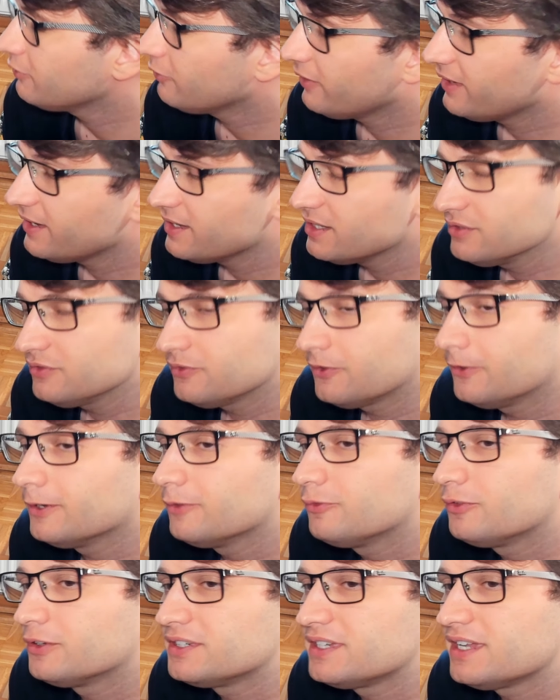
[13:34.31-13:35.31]
fans
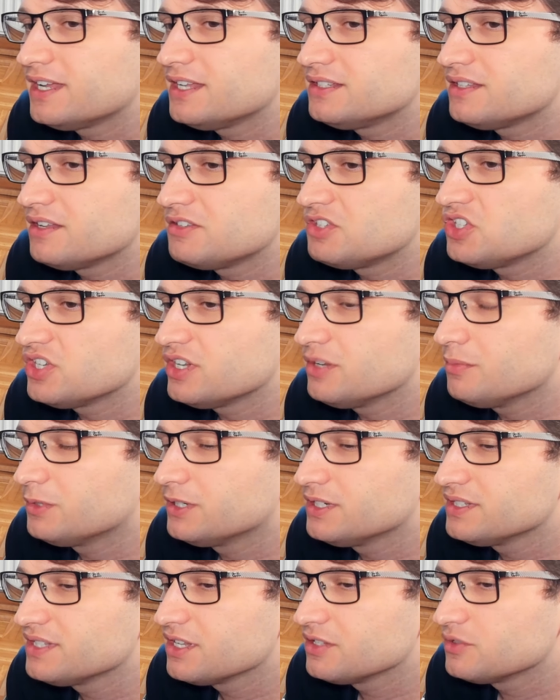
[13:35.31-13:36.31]
for the heated
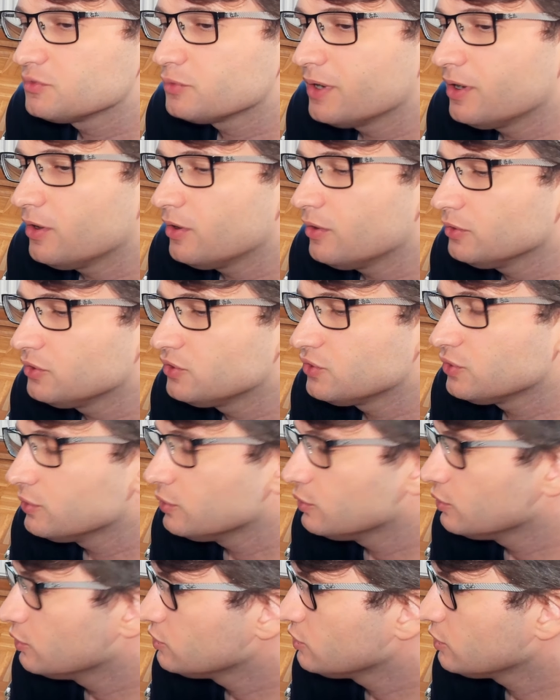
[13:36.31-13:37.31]
chambers as well
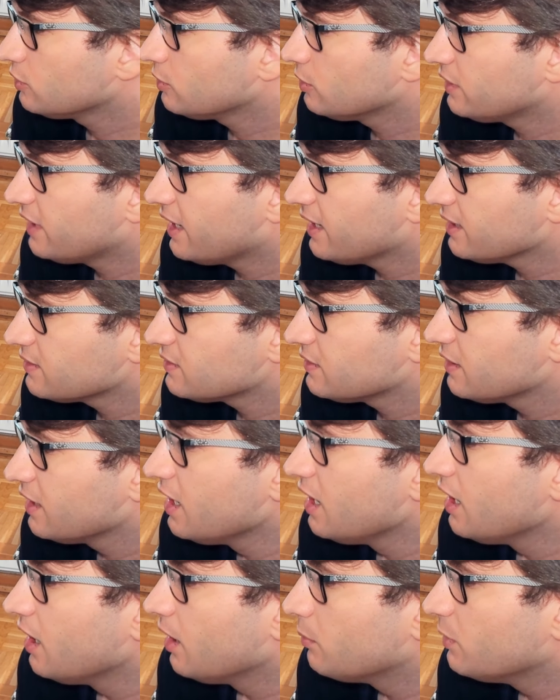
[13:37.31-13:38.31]
to connect,
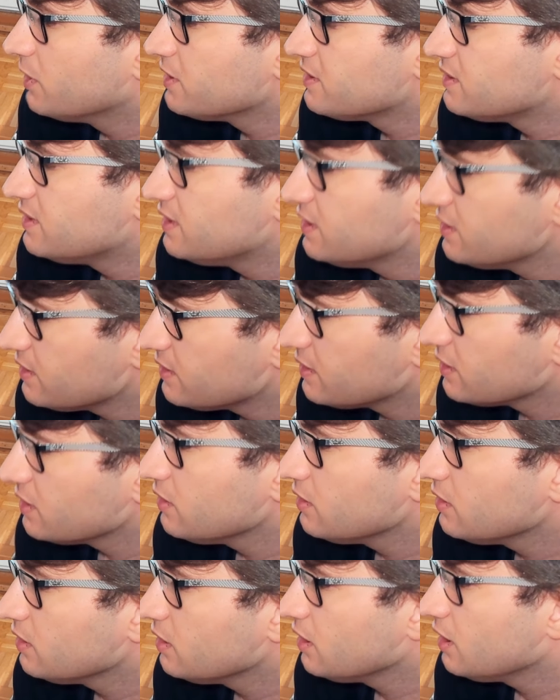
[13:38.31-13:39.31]
but this
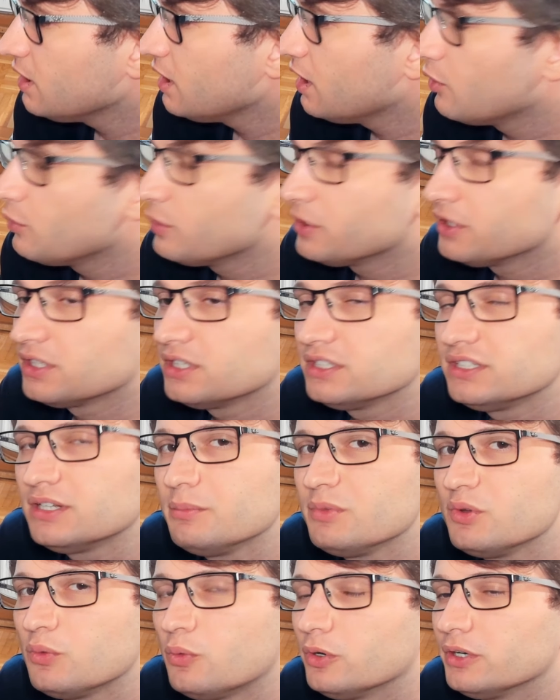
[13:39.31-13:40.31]
we're gonna
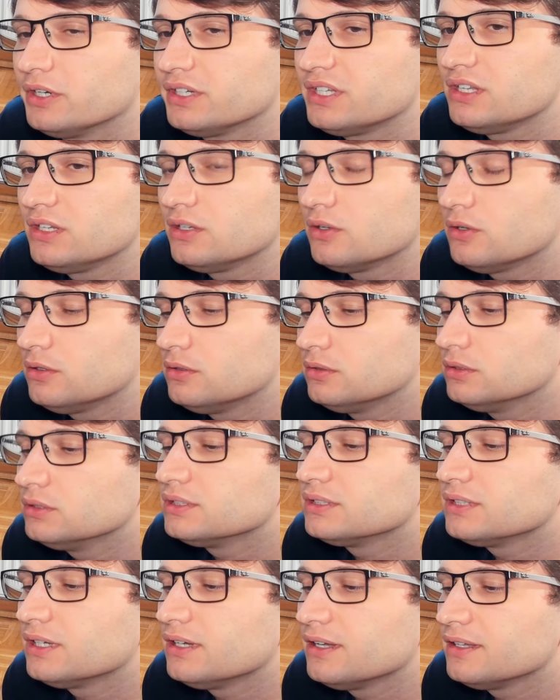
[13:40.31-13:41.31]
be working
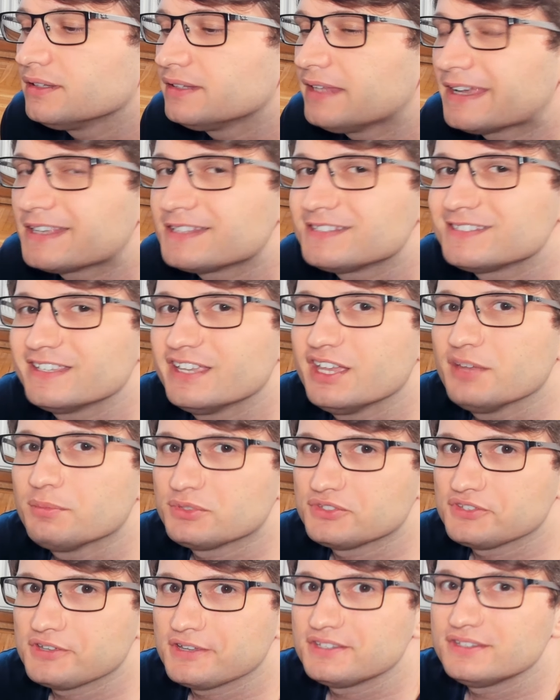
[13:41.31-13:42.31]
on next
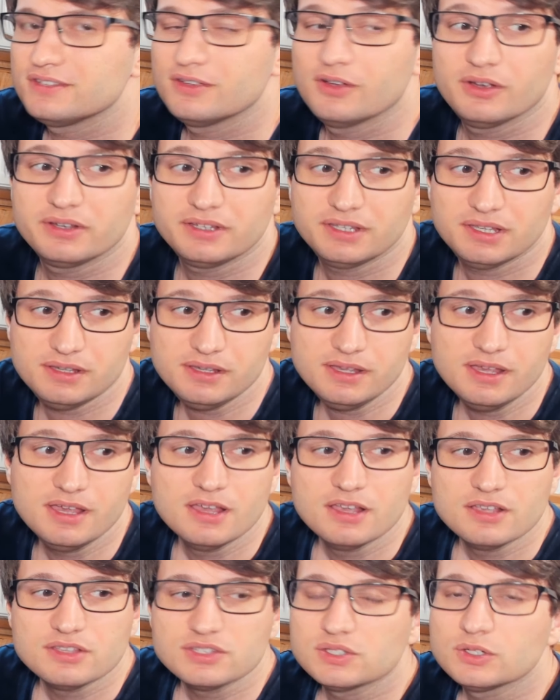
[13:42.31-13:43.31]
episode, okay?
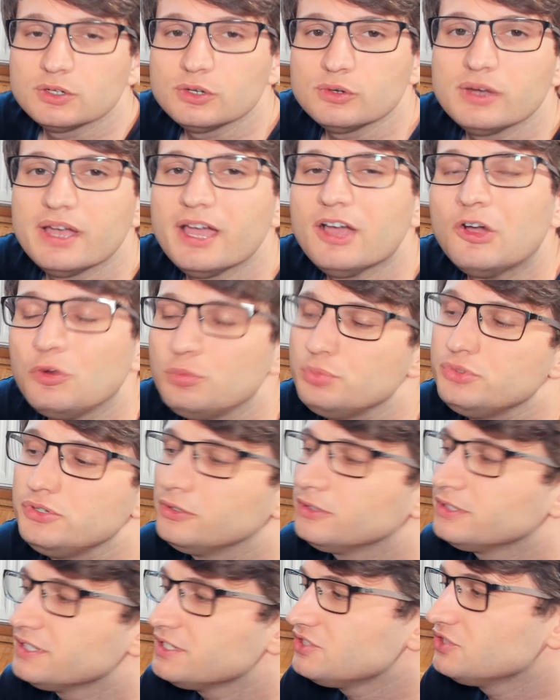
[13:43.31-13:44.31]
So I hope you
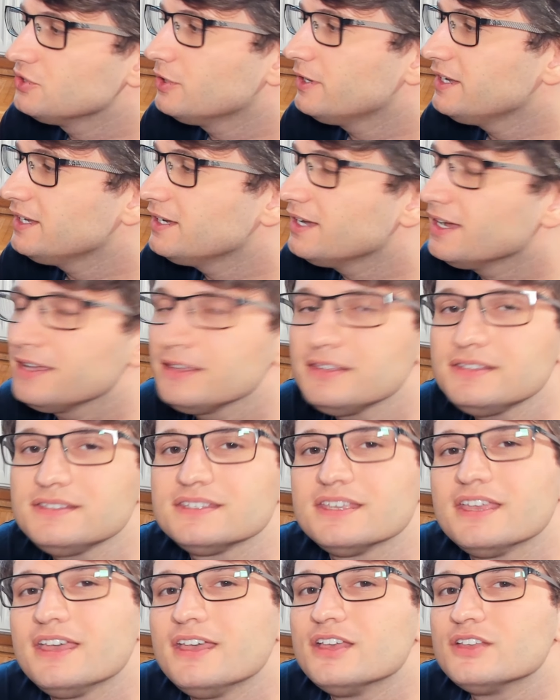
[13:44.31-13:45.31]
are enjoying,
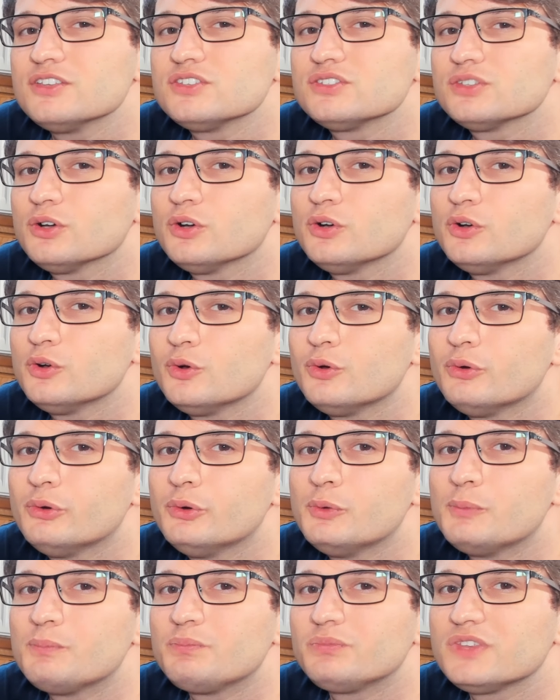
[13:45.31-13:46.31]
guys.
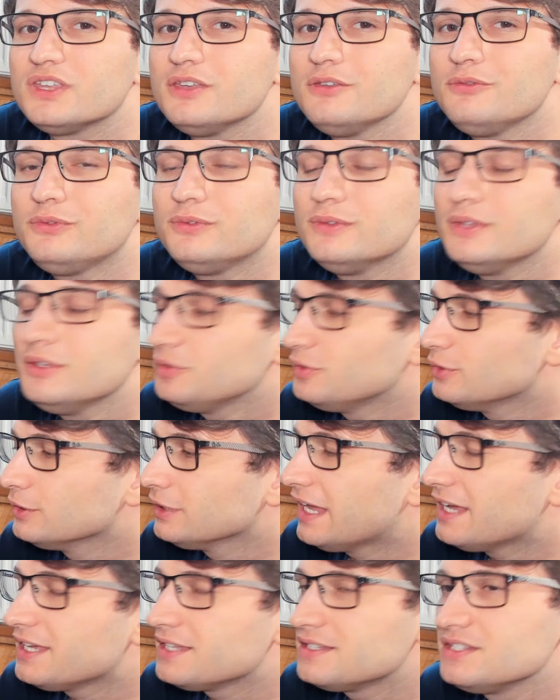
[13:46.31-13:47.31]
So if you
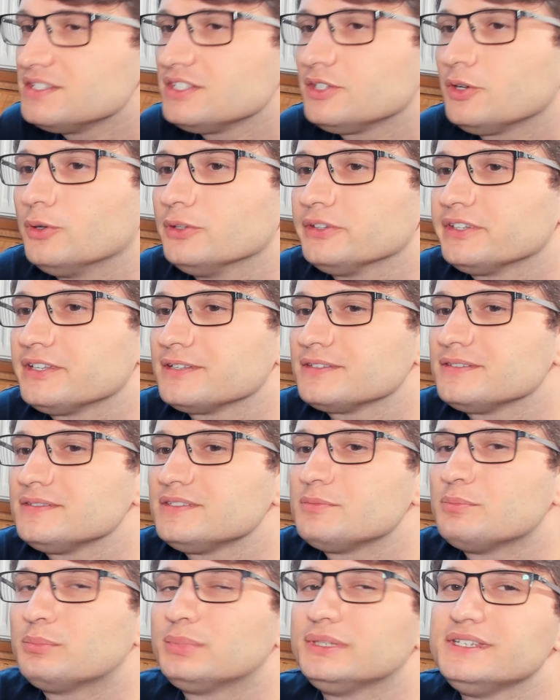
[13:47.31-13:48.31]
like this
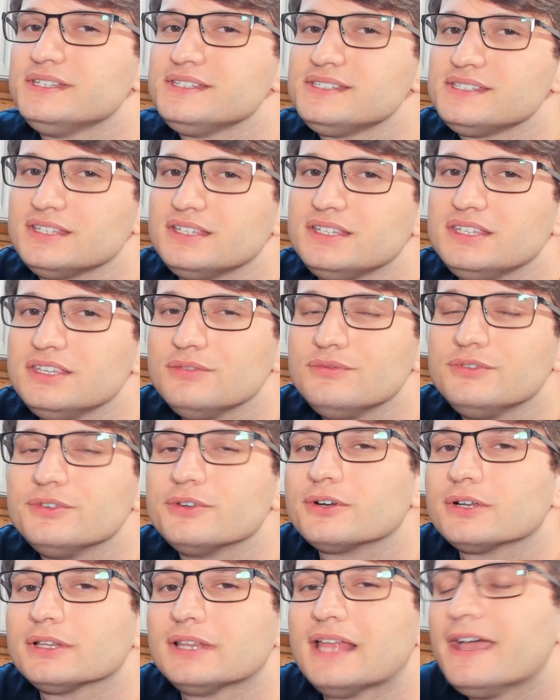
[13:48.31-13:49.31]
content, please give
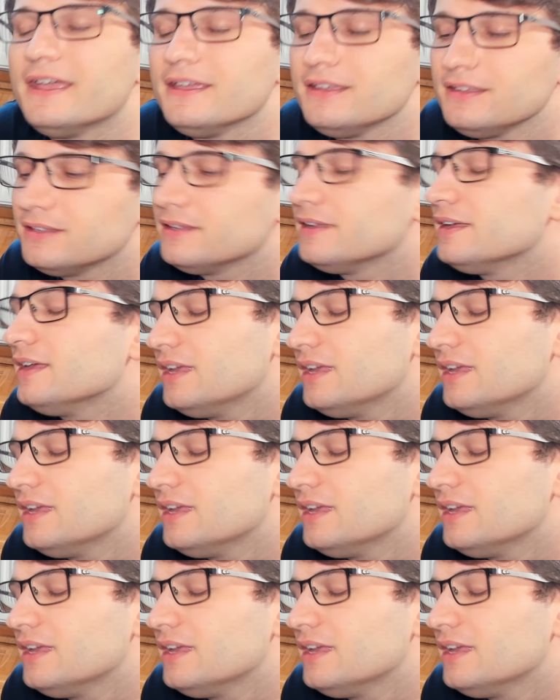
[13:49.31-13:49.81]
your like